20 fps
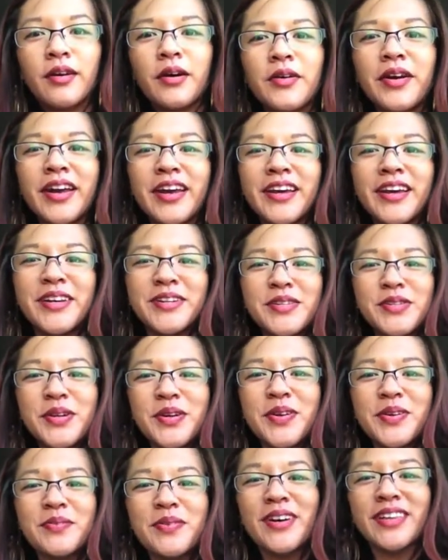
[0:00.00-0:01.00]
Okay,
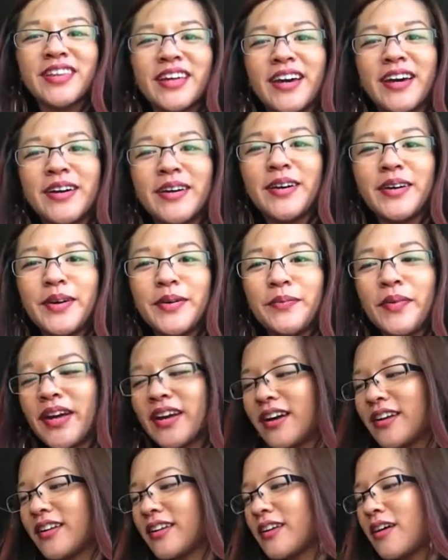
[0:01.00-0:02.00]
sorry about that. I
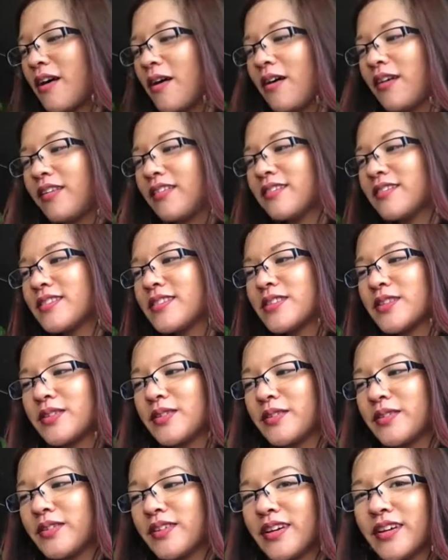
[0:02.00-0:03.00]
got a call,
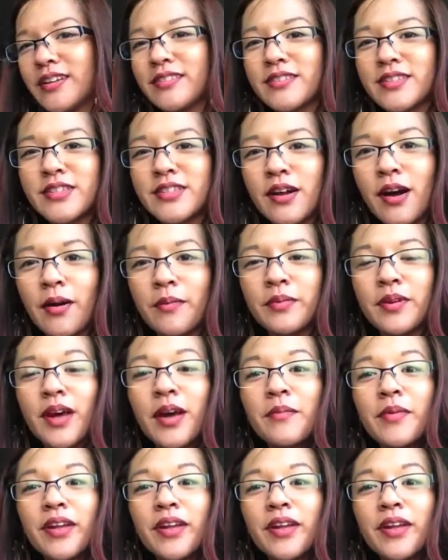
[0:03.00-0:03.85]
so it stopped.